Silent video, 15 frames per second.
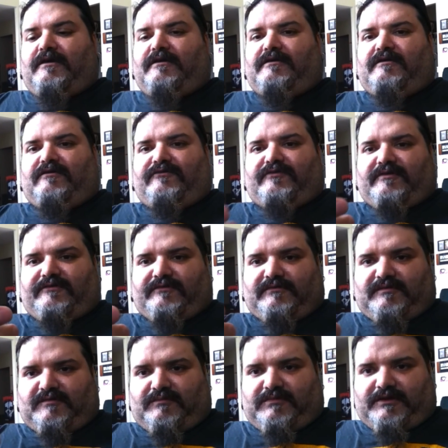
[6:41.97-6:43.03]
and it also has a
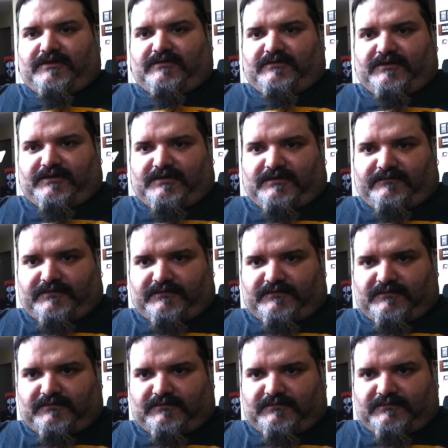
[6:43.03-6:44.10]
little blade on the end of it
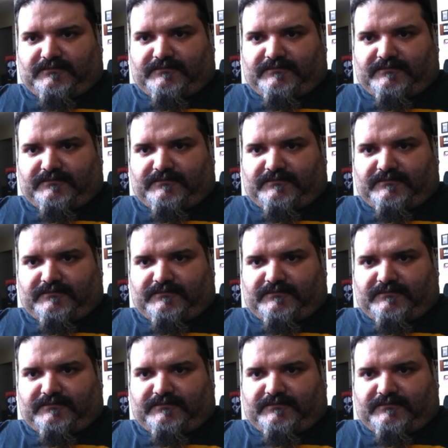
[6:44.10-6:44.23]
too.